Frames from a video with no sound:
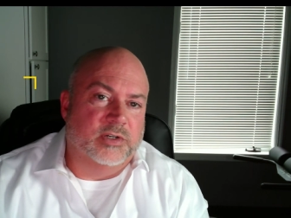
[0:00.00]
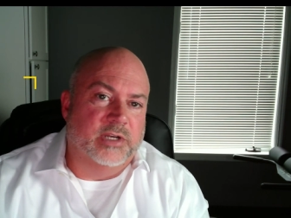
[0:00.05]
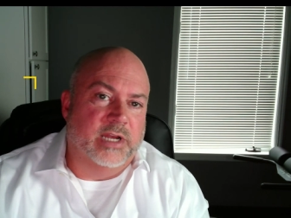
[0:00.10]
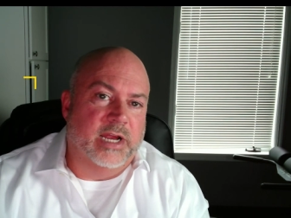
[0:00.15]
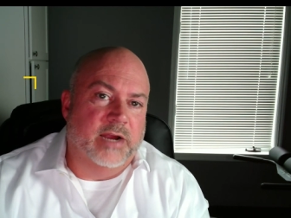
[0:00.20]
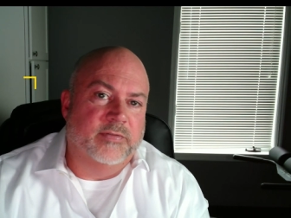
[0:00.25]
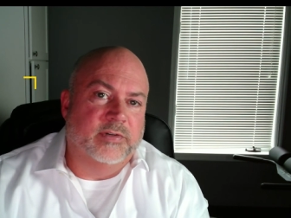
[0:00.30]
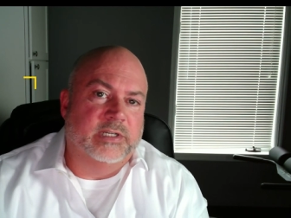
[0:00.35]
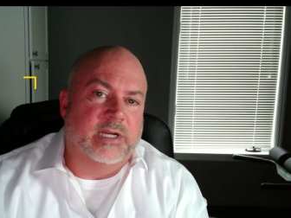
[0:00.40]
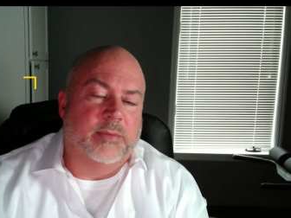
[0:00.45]
and
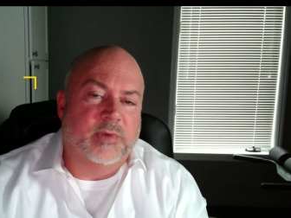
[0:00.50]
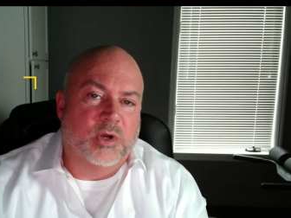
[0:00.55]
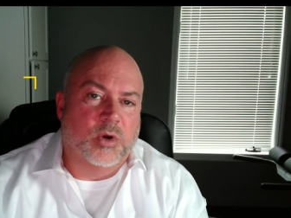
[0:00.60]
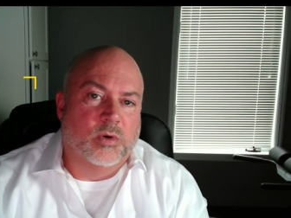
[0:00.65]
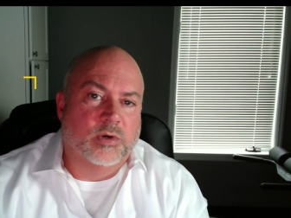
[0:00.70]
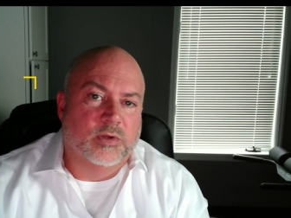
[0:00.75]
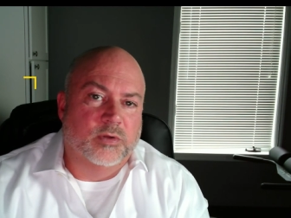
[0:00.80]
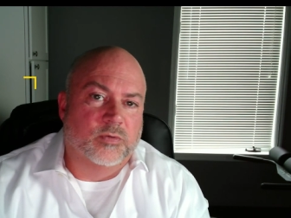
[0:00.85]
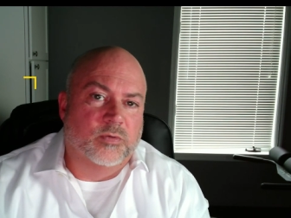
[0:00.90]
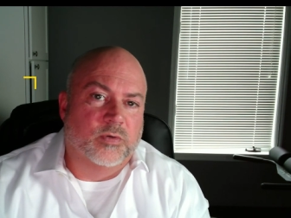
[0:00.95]
every time you
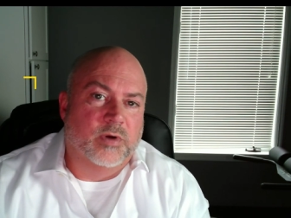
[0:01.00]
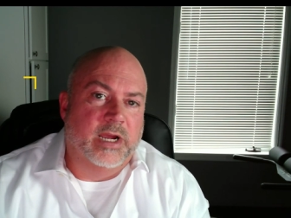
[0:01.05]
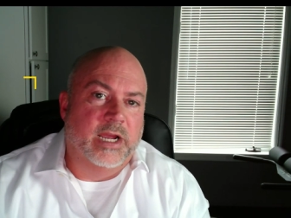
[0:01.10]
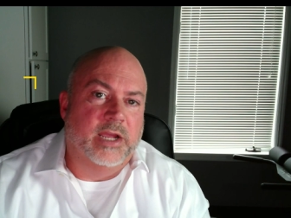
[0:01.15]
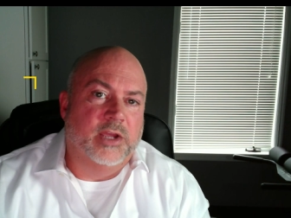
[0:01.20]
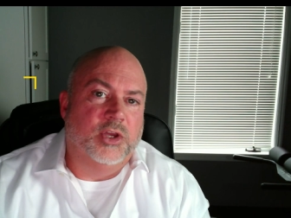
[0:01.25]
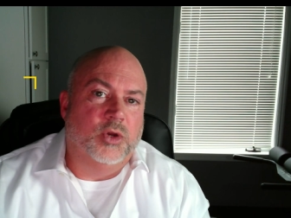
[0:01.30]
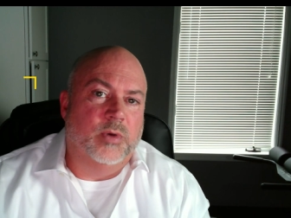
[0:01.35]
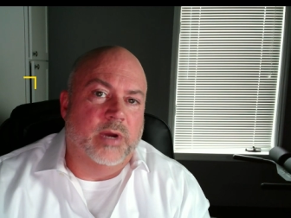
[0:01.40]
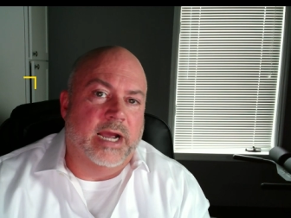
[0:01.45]
go into the
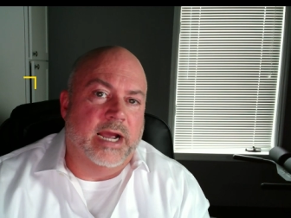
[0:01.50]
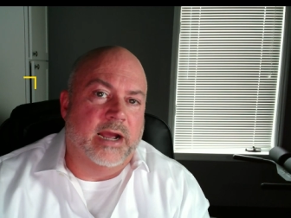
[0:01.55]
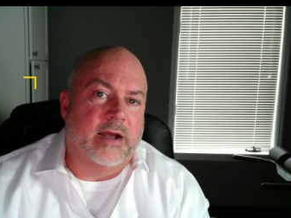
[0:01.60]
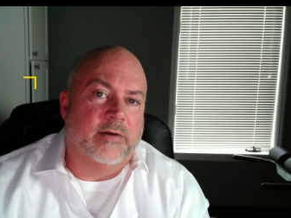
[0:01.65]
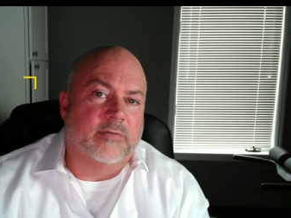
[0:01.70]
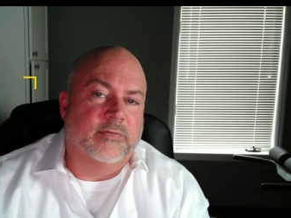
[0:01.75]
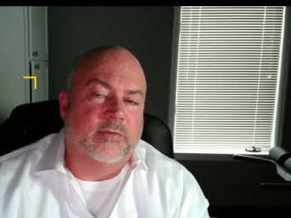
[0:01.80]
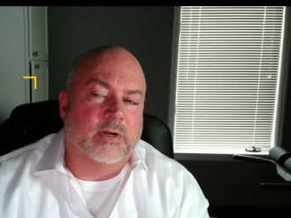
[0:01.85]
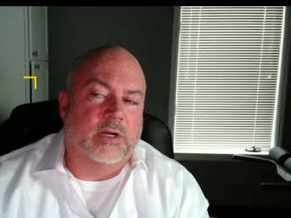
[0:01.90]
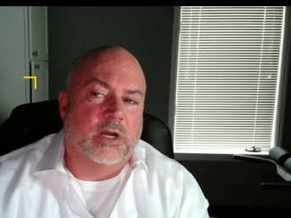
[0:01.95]
ring, you
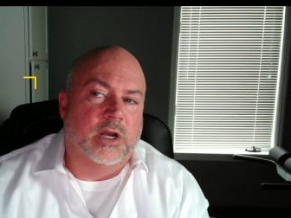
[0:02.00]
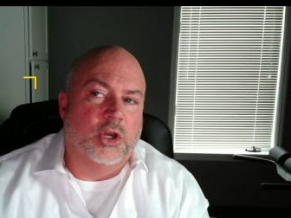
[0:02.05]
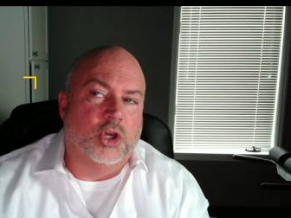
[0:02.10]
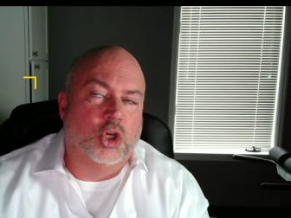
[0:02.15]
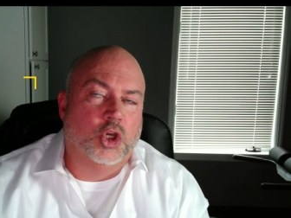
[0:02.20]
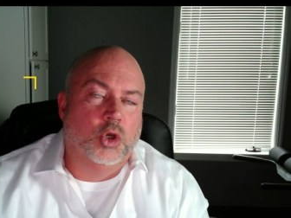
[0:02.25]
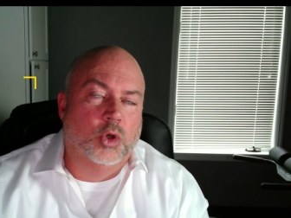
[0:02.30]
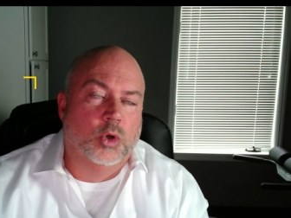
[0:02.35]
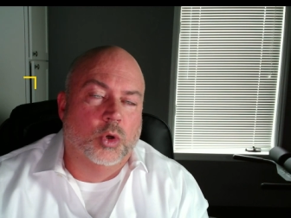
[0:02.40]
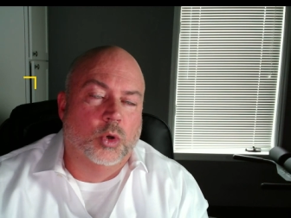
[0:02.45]
have a
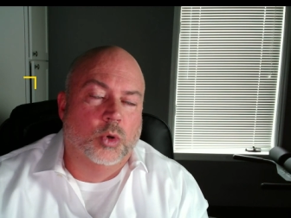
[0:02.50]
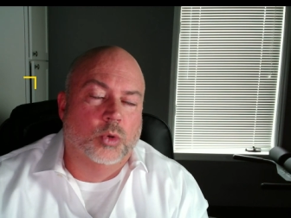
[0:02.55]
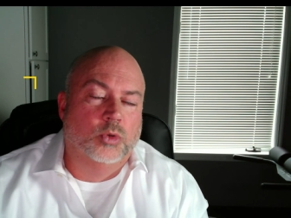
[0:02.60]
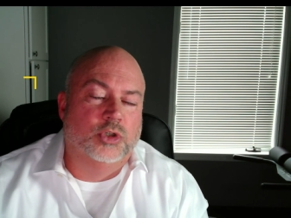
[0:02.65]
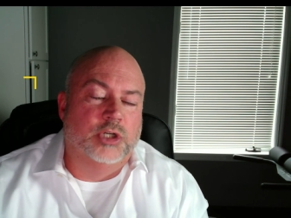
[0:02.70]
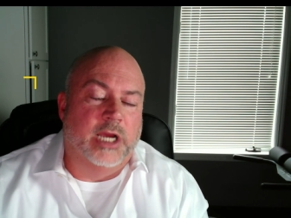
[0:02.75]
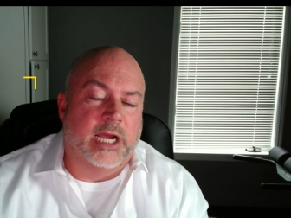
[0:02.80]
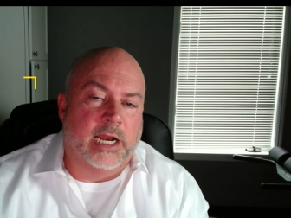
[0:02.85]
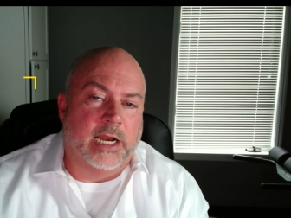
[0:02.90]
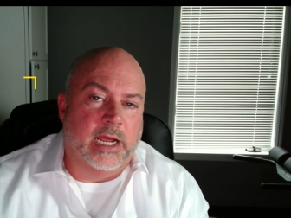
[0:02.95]

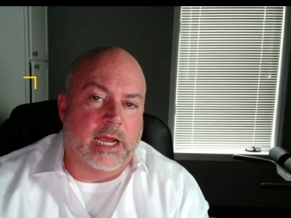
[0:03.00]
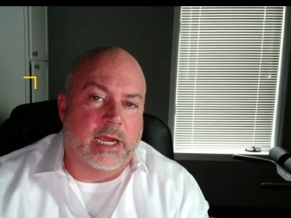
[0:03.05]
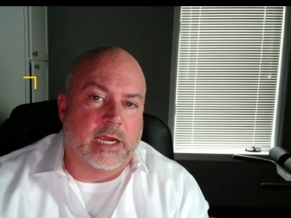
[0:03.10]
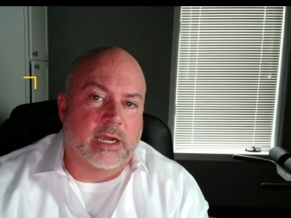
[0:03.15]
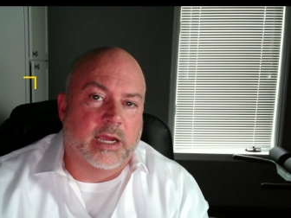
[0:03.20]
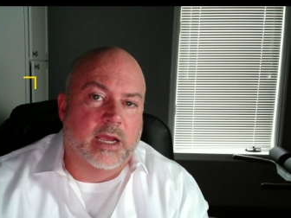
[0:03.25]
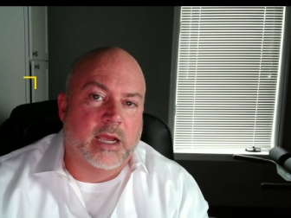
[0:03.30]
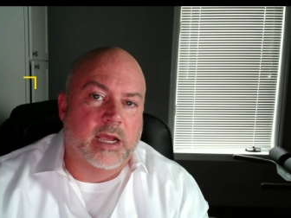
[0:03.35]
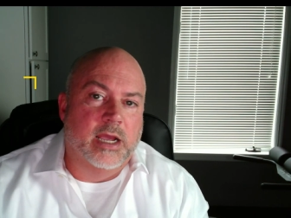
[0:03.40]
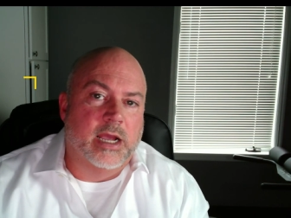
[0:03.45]
huge
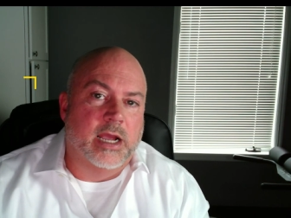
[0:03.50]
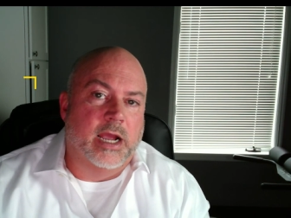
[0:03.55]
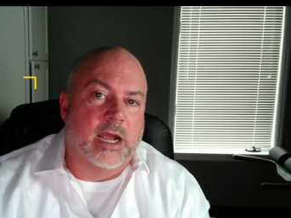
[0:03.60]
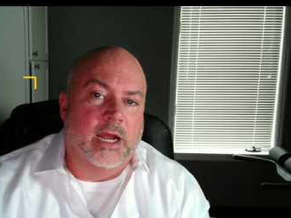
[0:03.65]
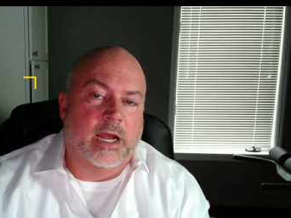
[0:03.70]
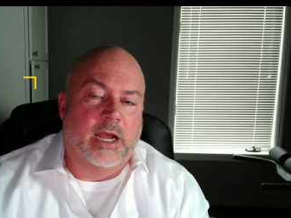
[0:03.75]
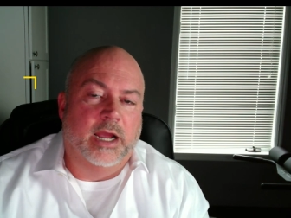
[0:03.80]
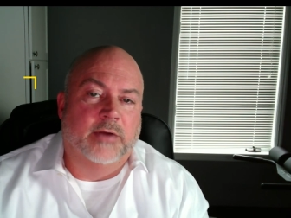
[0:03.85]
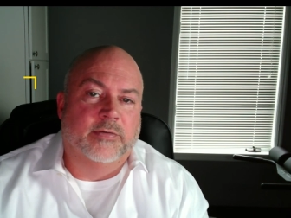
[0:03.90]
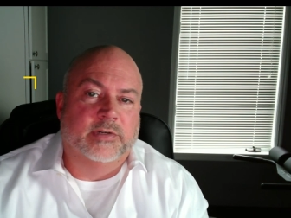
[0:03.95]
headache
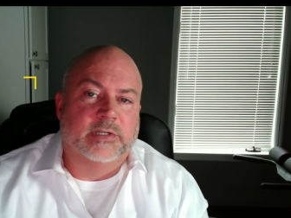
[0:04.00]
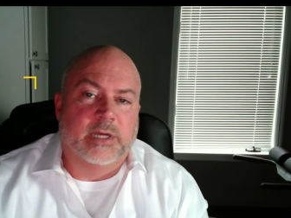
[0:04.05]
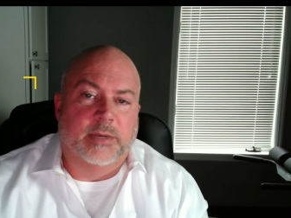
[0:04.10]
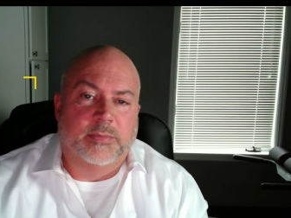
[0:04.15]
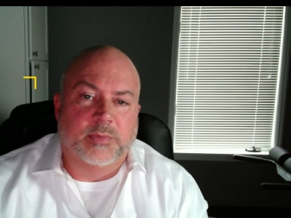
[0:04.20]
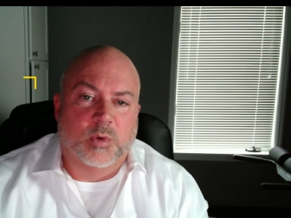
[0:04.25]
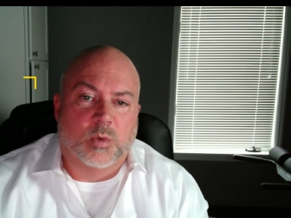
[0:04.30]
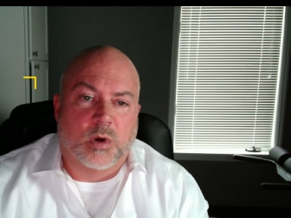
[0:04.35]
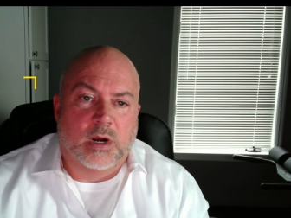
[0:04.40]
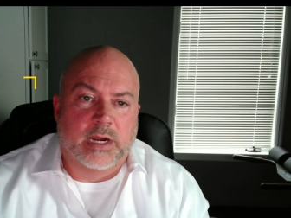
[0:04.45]
every
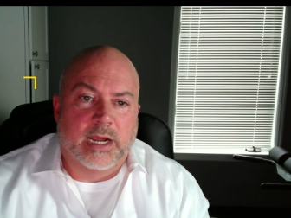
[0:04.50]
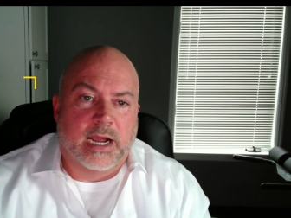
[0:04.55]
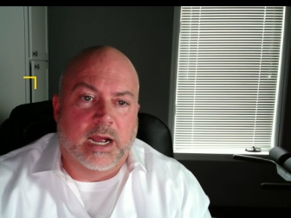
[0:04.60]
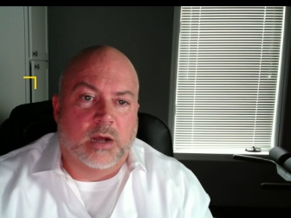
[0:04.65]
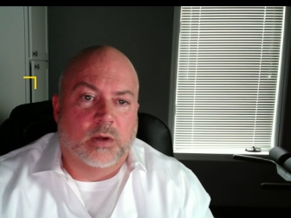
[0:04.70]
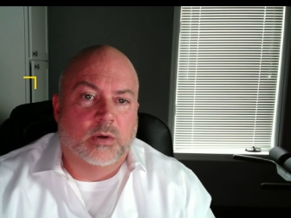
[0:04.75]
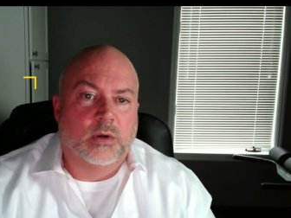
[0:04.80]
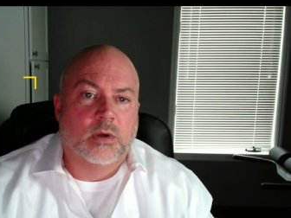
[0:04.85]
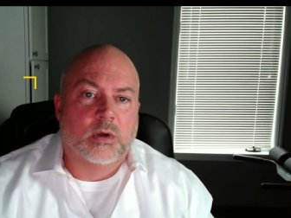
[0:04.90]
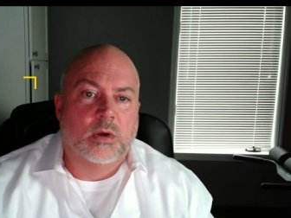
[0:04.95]
time you walk
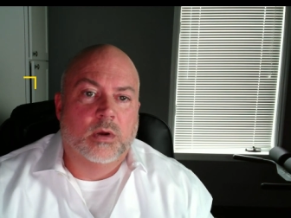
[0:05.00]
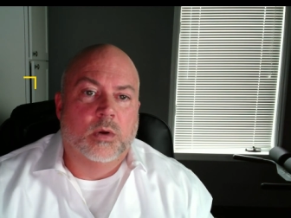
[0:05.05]
out.